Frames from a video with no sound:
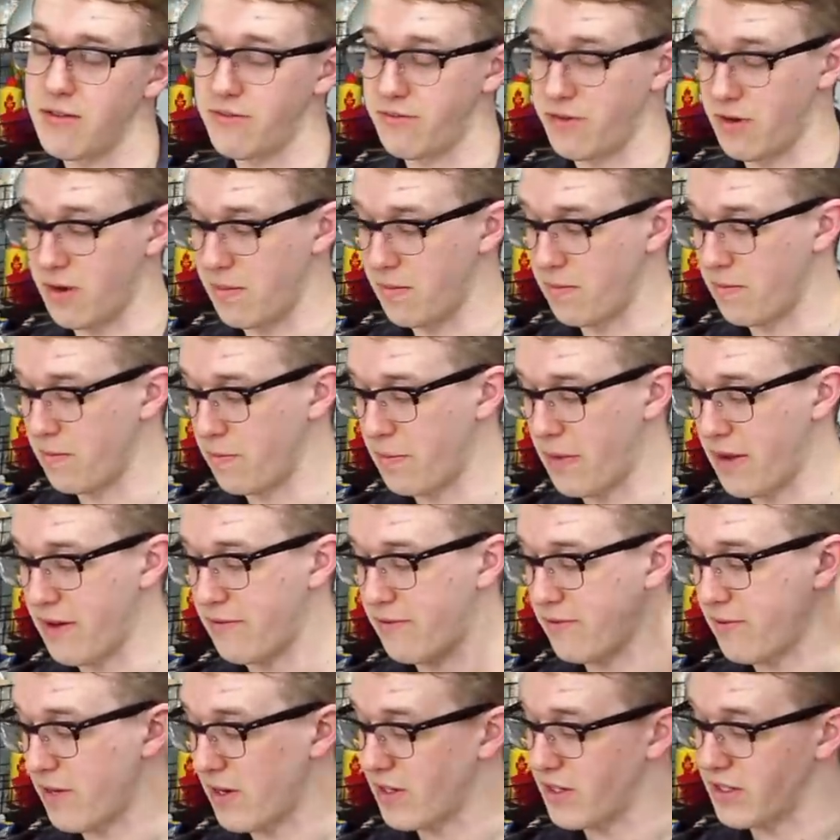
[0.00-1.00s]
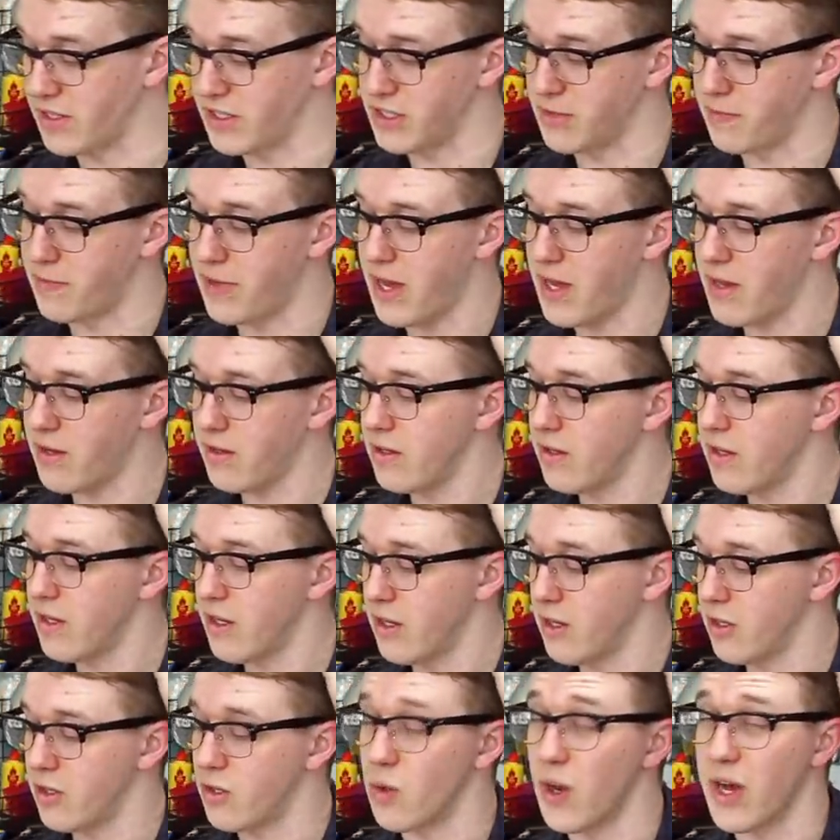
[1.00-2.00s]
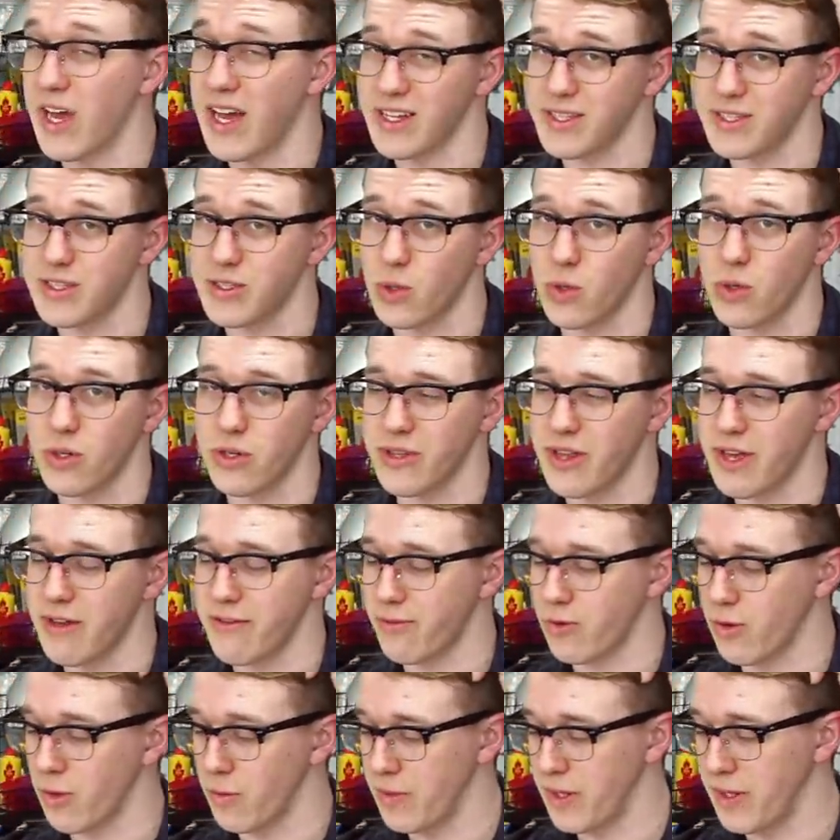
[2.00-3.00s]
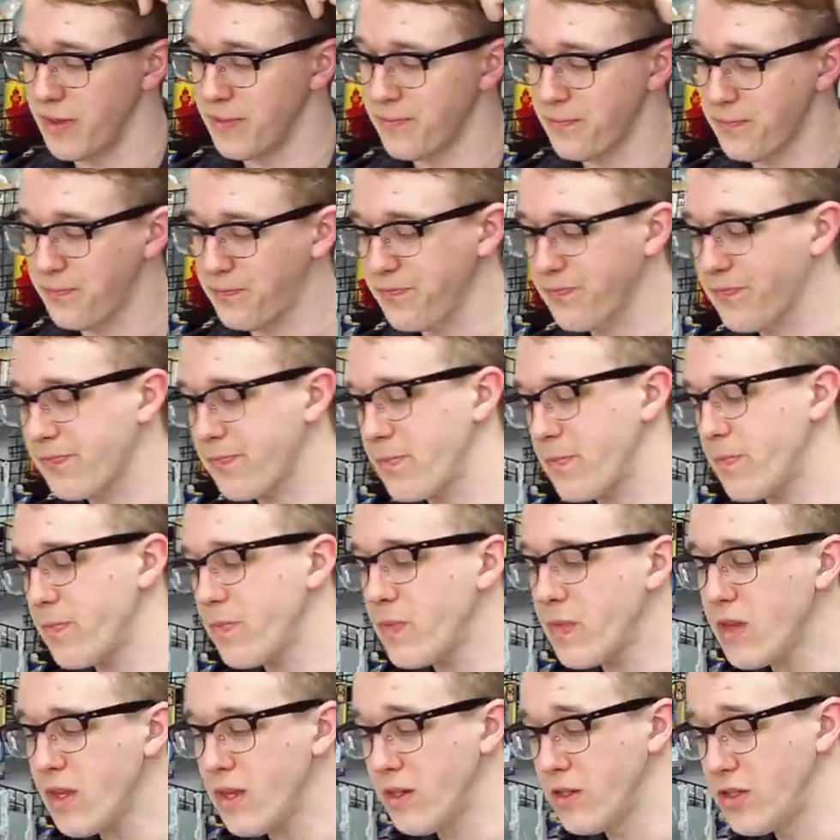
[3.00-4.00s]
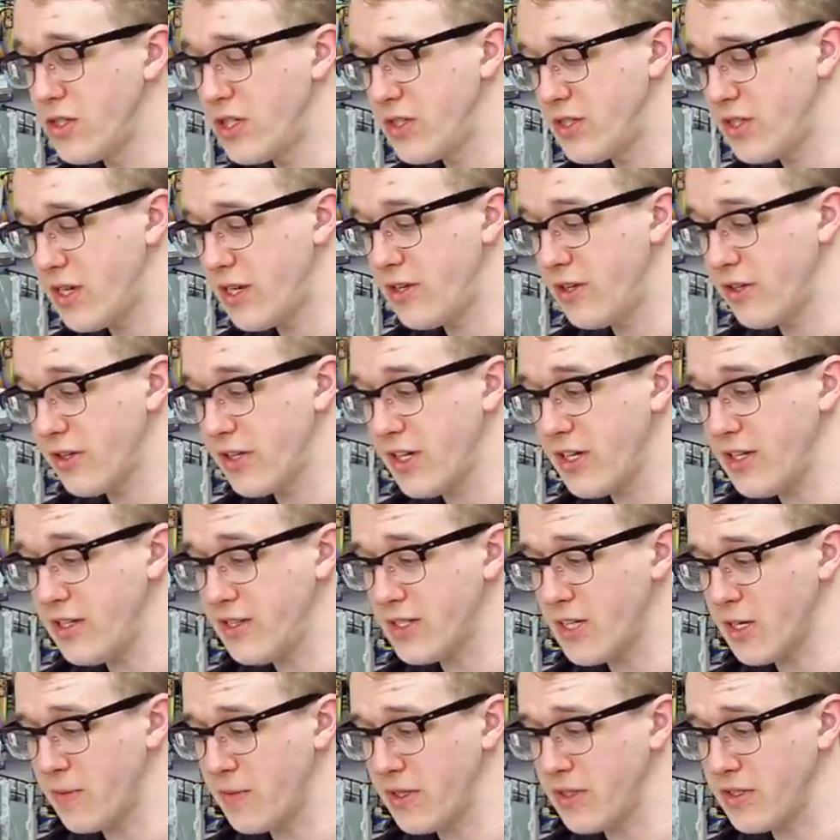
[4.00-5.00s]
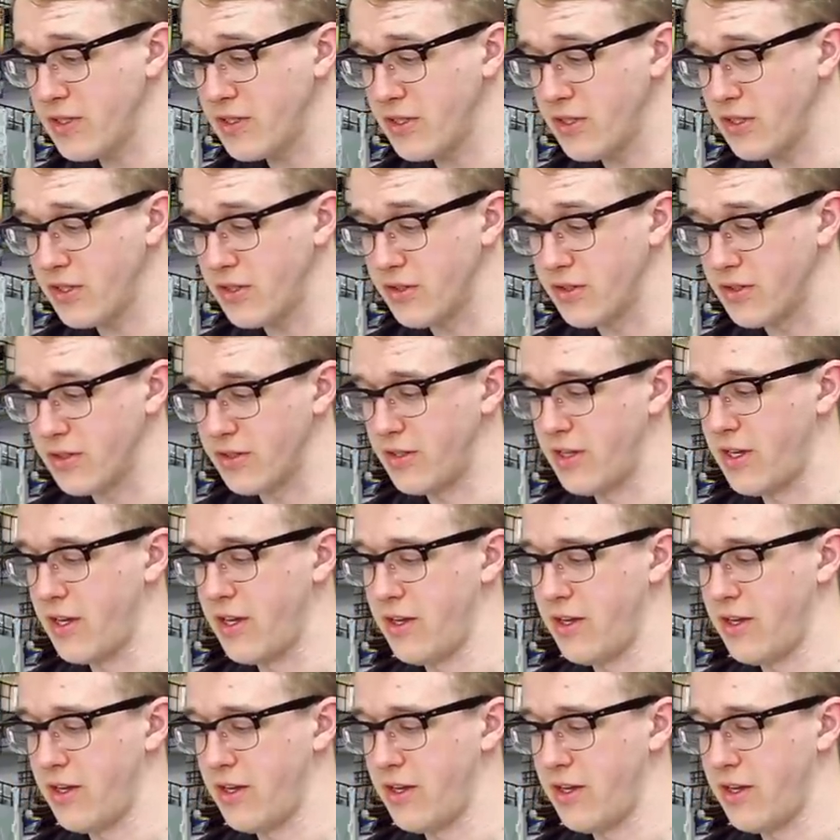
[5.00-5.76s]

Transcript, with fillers: from my friend in Japan who I asked to order that for me. She said, "Your kit is coming soon."